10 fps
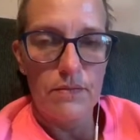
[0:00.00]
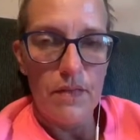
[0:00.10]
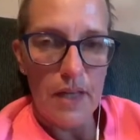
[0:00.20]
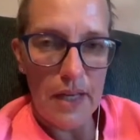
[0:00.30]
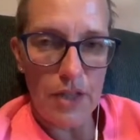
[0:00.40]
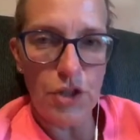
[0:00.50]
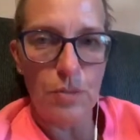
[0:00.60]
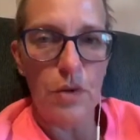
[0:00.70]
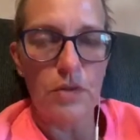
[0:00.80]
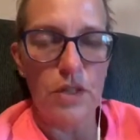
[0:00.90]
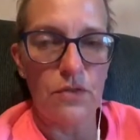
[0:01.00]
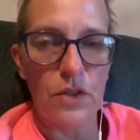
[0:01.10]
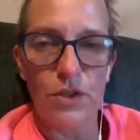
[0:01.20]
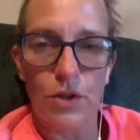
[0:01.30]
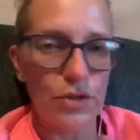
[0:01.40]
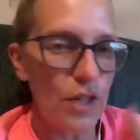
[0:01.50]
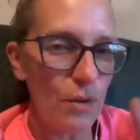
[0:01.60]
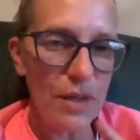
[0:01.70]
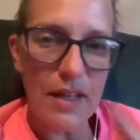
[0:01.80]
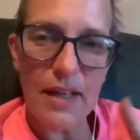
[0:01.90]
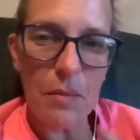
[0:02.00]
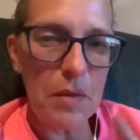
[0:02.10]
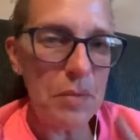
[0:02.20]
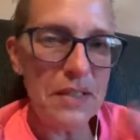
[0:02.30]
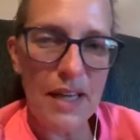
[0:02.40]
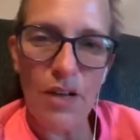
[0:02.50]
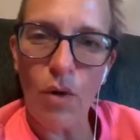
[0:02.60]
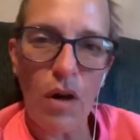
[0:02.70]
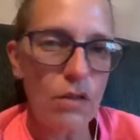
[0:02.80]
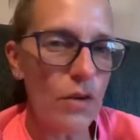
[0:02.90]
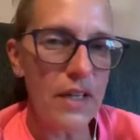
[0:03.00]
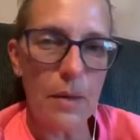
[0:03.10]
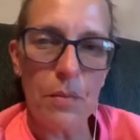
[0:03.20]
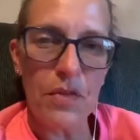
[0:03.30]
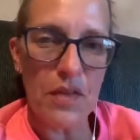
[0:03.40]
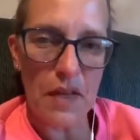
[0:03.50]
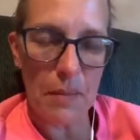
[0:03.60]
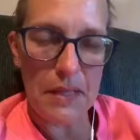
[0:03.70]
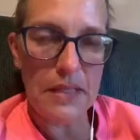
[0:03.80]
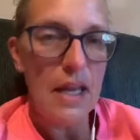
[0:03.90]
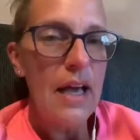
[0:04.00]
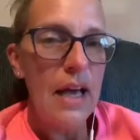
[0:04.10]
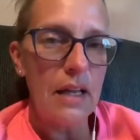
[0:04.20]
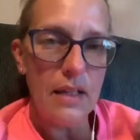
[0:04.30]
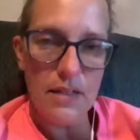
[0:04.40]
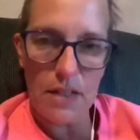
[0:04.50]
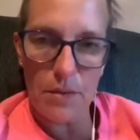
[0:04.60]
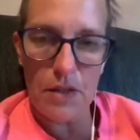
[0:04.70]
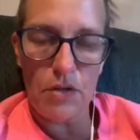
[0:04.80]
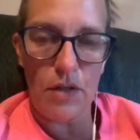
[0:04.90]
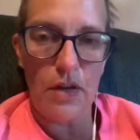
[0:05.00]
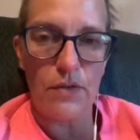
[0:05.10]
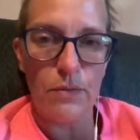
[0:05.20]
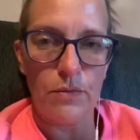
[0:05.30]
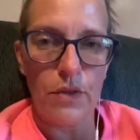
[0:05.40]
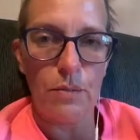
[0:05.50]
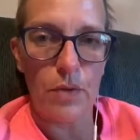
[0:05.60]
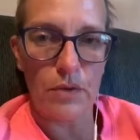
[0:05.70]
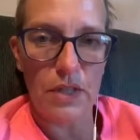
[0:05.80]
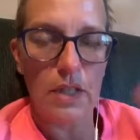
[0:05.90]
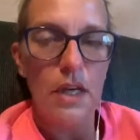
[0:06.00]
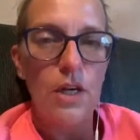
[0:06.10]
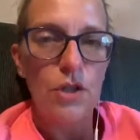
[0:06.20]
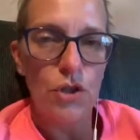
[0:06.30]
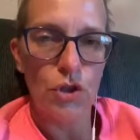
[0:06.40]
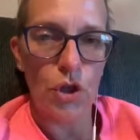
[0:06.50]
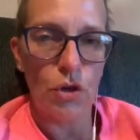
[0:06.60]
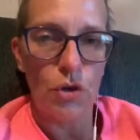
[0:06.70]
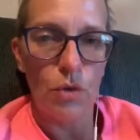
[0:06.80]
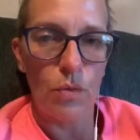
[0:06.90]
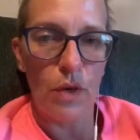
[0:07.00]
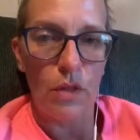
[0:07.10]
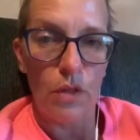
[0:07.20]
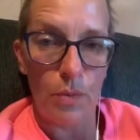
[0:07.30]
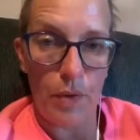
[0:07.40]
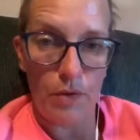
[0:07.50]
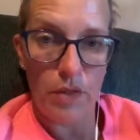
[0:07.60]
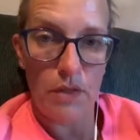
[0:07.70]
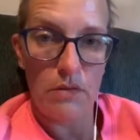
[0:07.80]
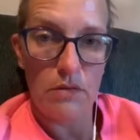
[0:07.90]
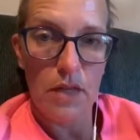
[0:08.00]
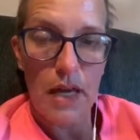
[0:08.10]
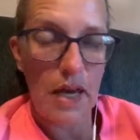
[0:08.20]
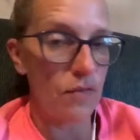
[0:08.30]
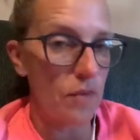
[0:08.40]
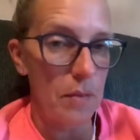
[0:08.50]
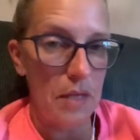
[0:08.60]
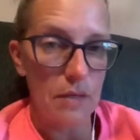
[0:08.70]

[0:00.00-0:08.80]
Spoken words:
Eat your protein first. Don't start with a yummy potato all loaded up with the yummies and then tell me you don't have room for the protein. Start with the protein every meal.